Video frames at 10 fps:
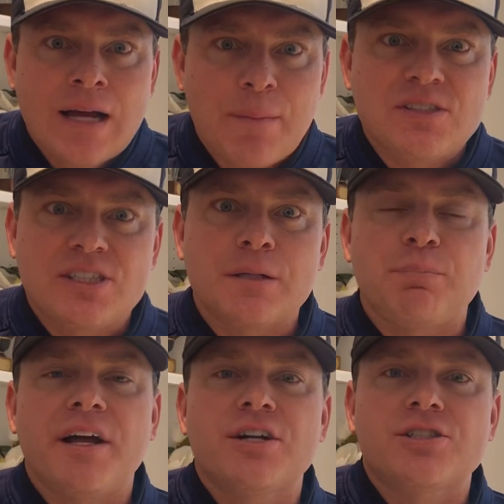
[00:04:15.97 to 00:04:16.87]
I've been sending
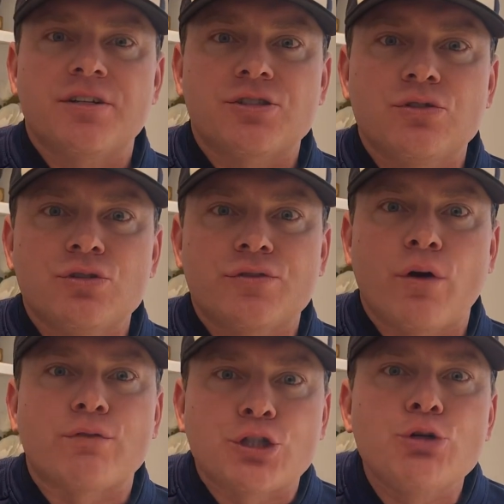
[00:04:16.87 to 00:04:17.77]
players to their schools for
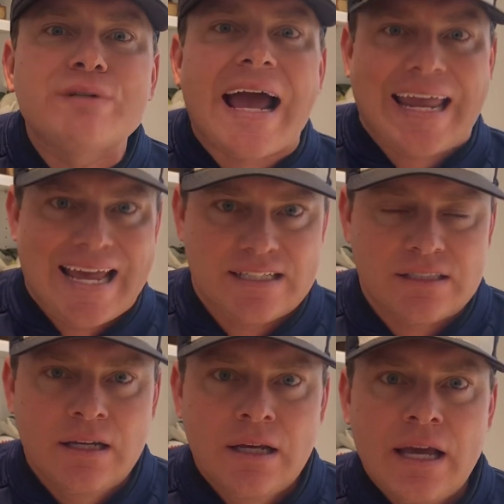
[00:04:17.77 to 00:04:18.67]
over 2 decades.